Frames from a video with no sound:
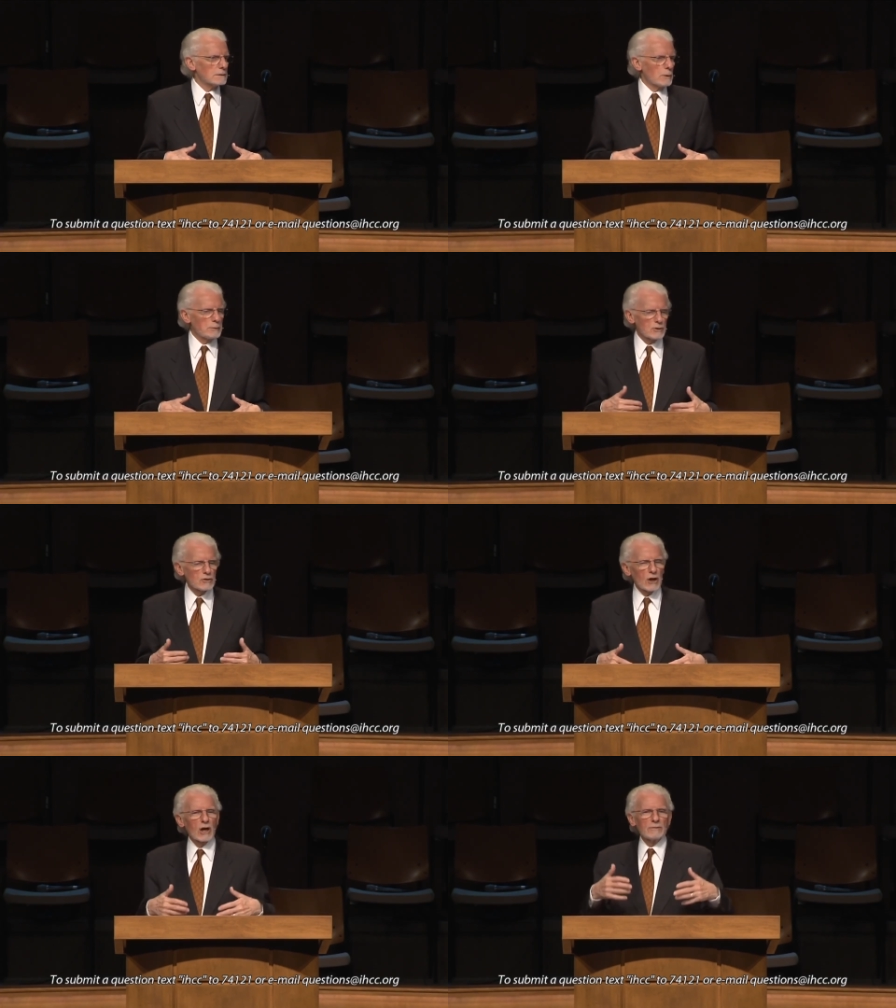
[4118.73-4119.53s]
to
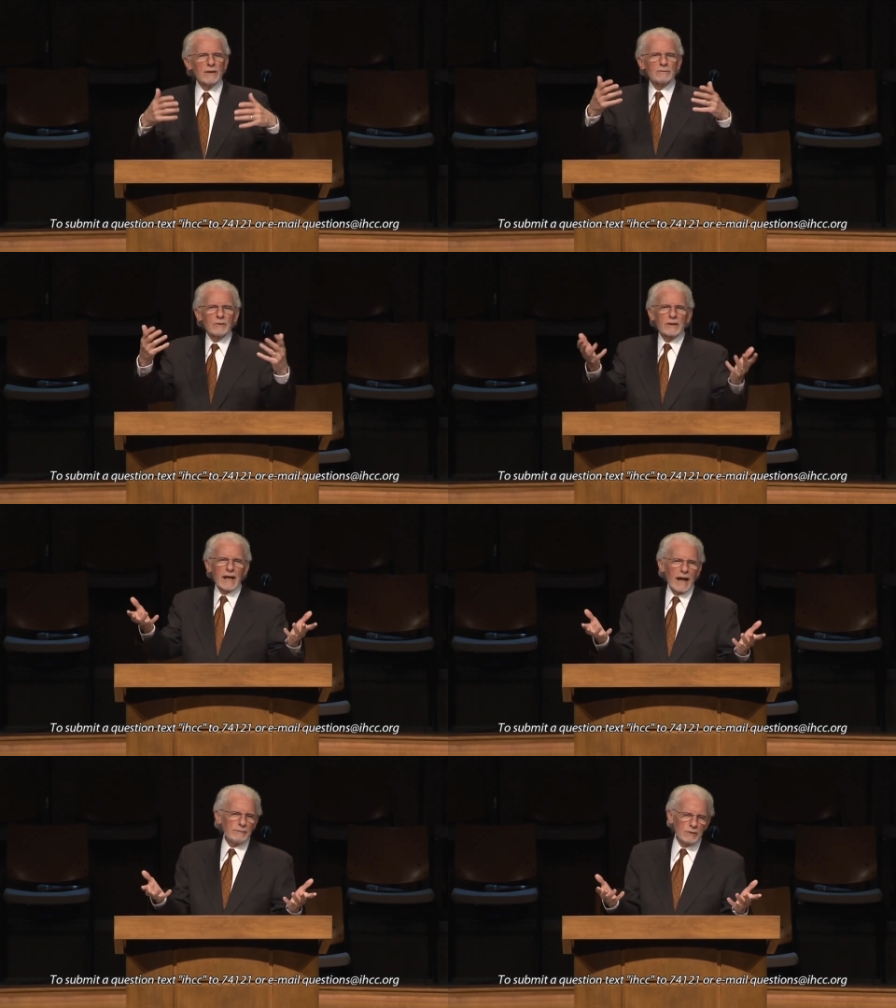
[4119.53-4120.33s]
preserve it for
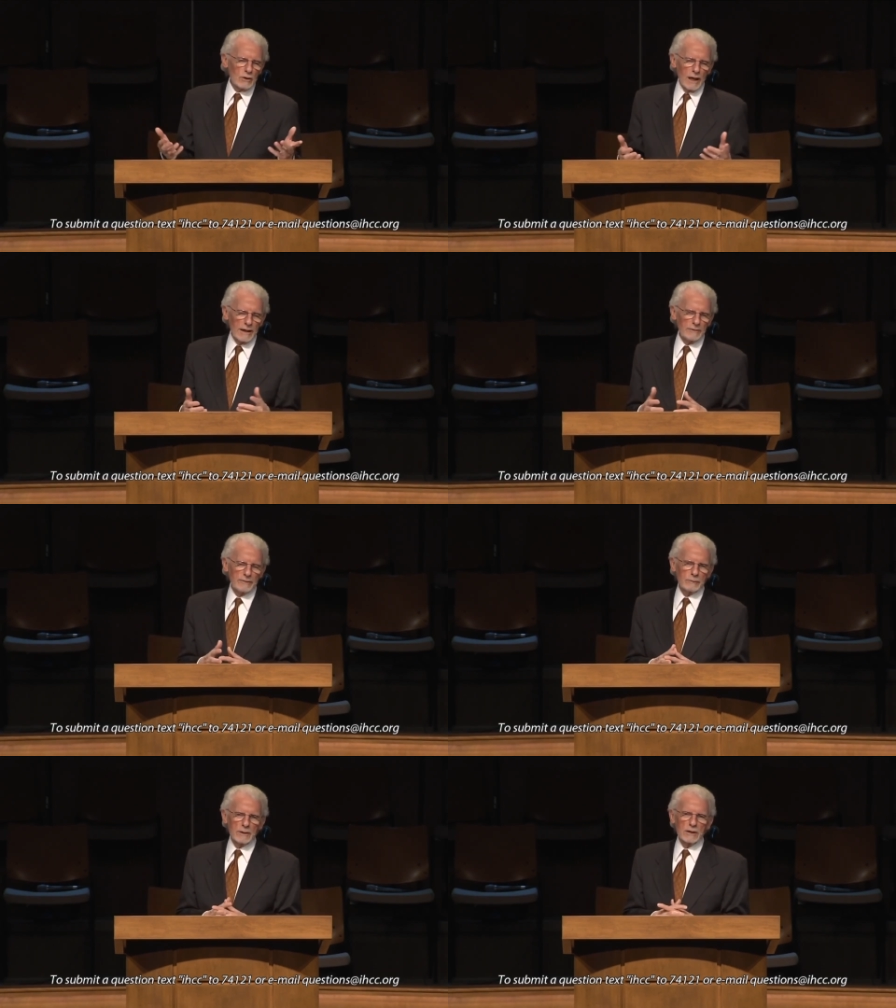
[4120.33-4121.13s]
the
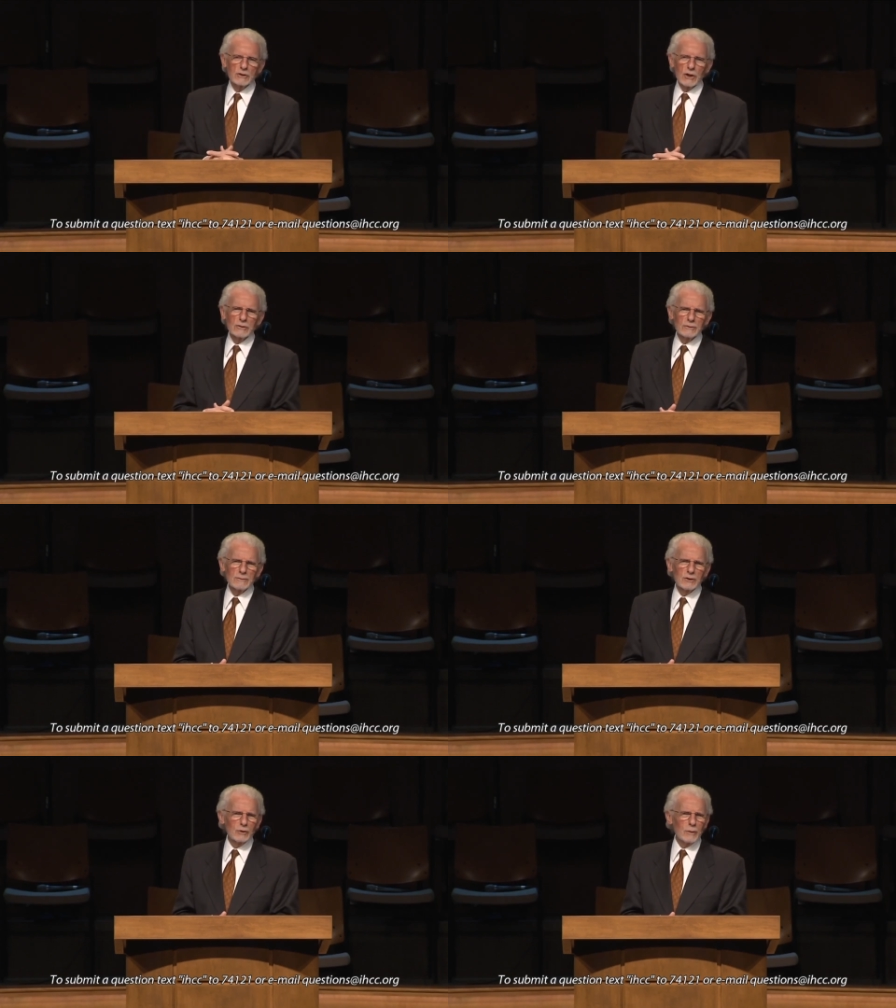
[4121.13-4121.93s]
afterlife. What did
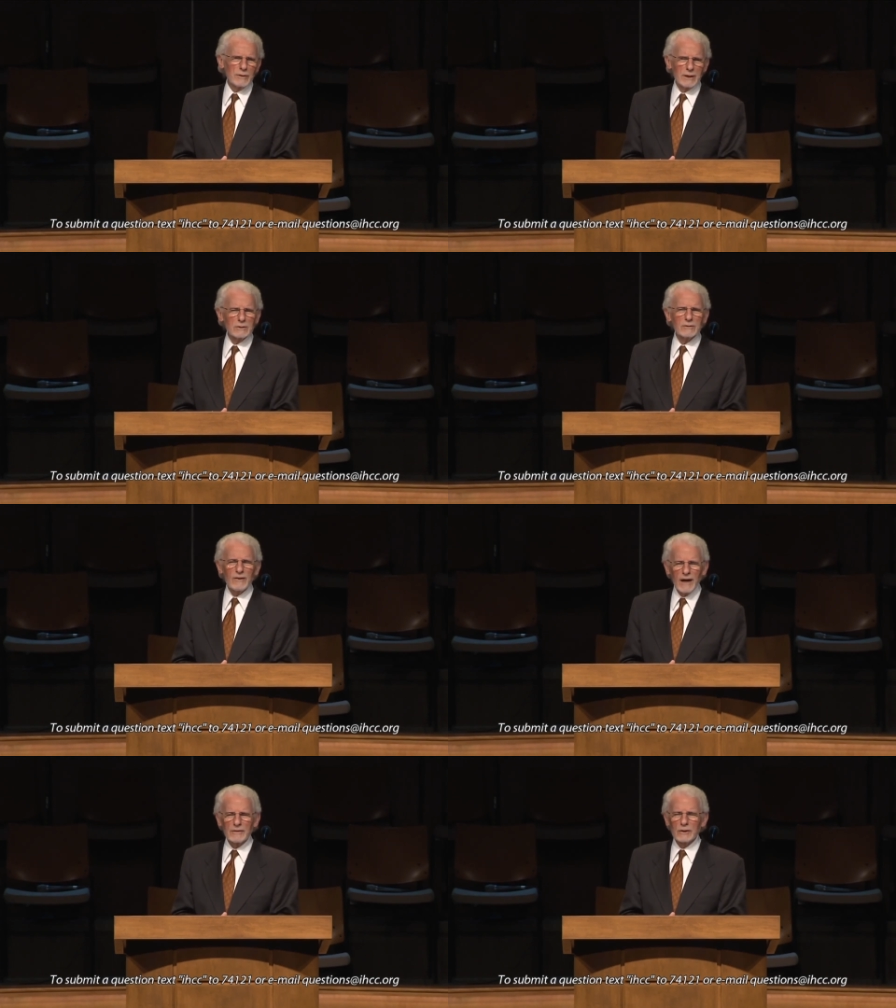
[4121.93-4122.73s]
Joseph do with his
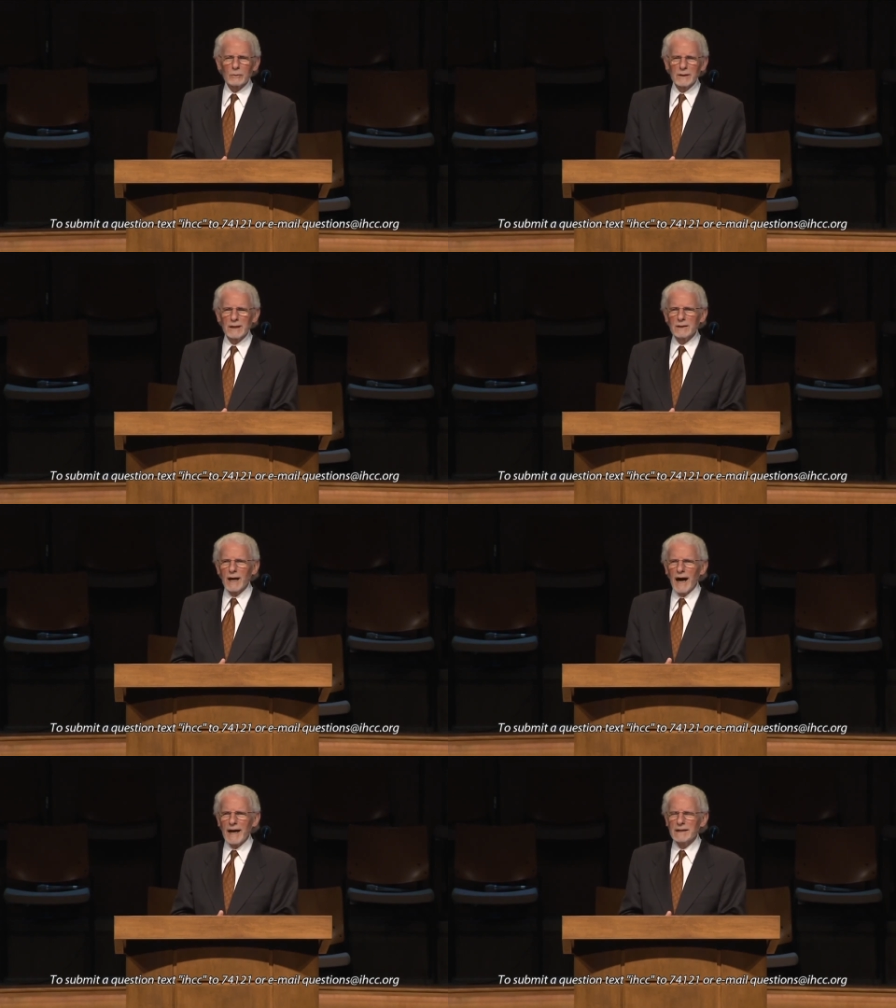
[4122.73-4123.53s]
father when he
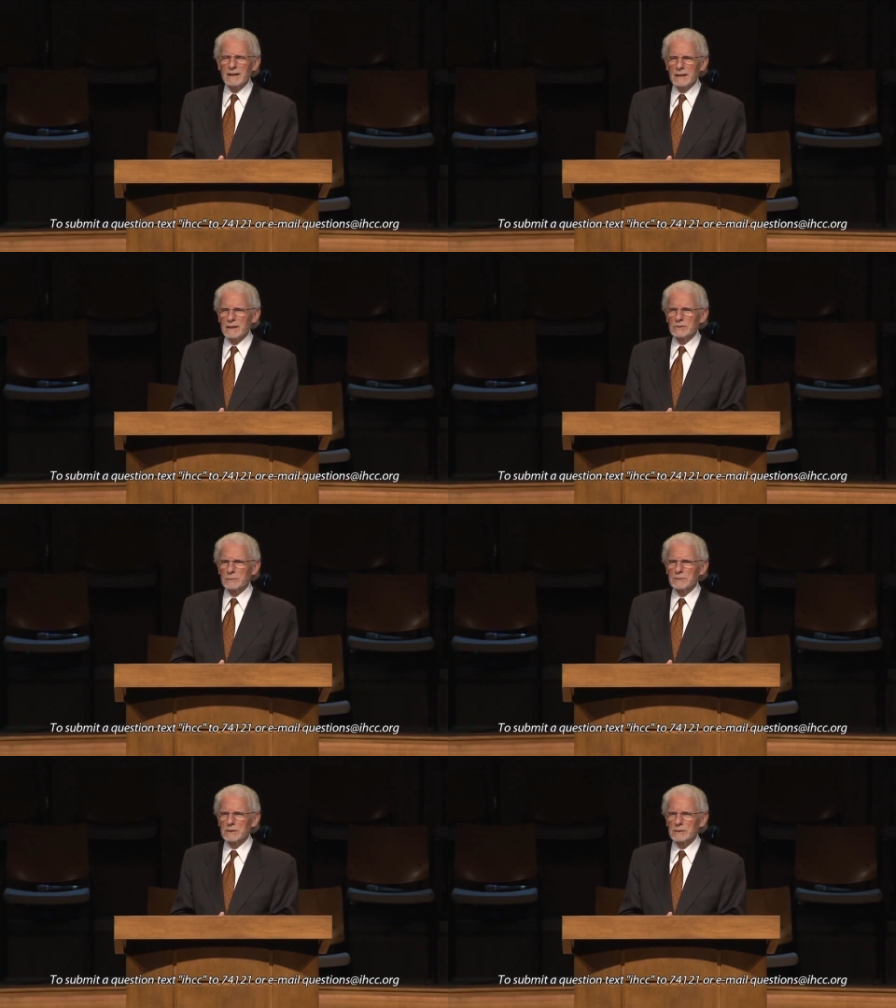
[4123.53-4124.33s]
died in
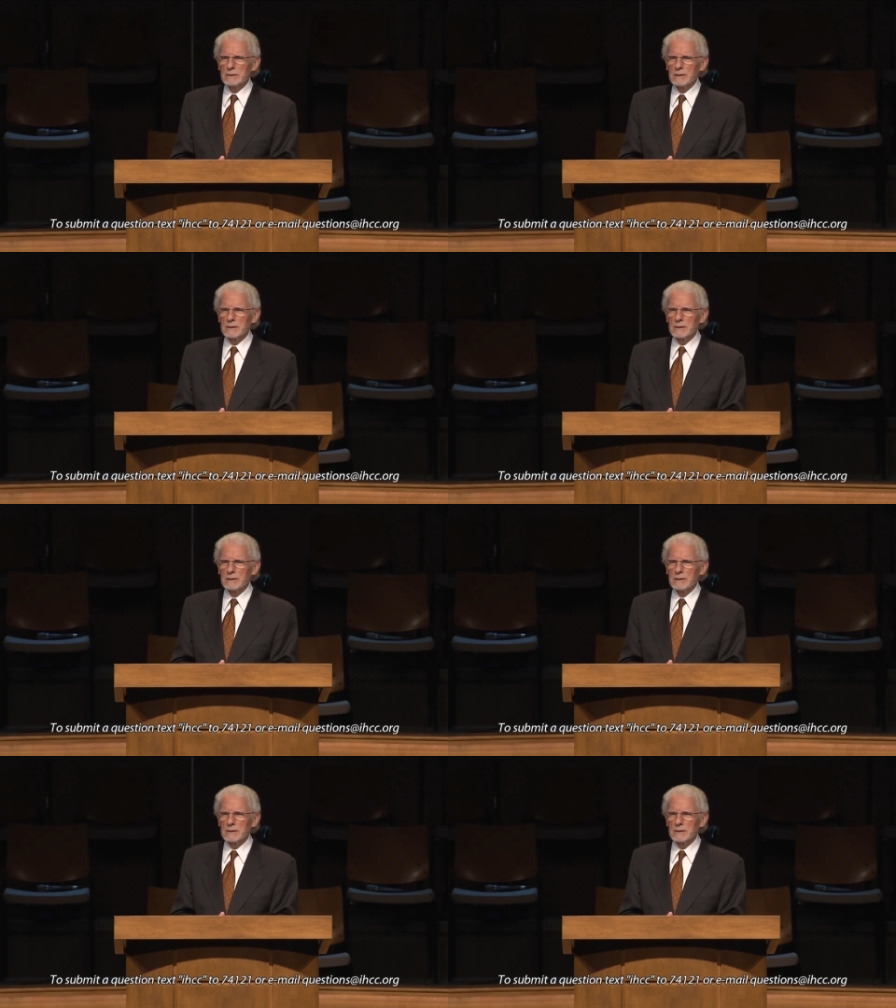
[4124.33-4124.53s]
Egypt?